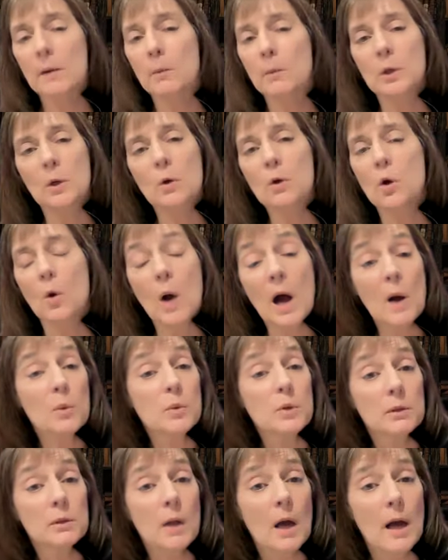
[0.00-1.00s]
We don't go
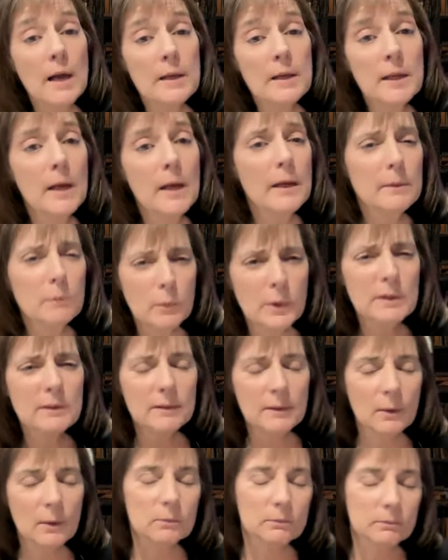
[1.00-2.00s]
out a lot, and we,
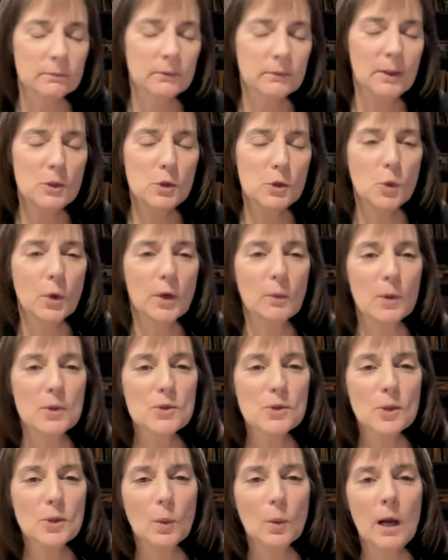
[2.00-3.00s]
enjoy
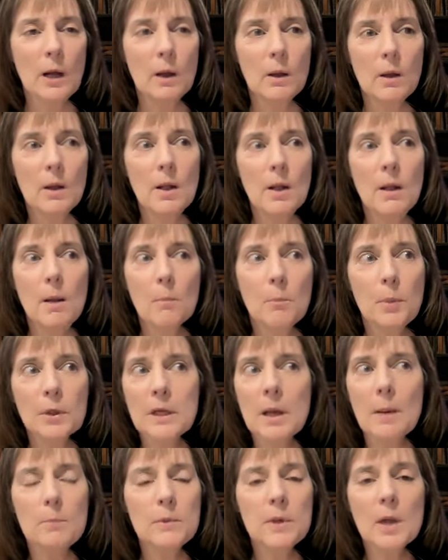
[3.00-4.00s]
once in a while,
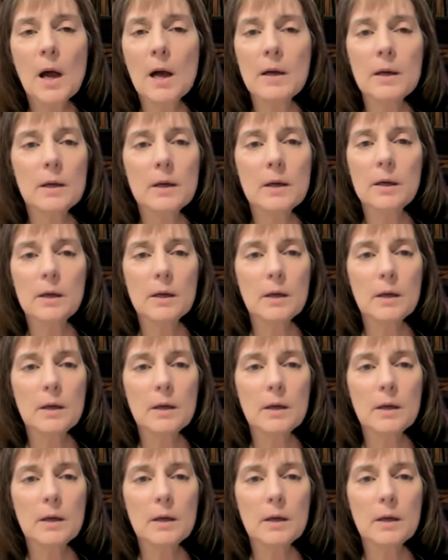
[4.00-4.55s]
but I'm not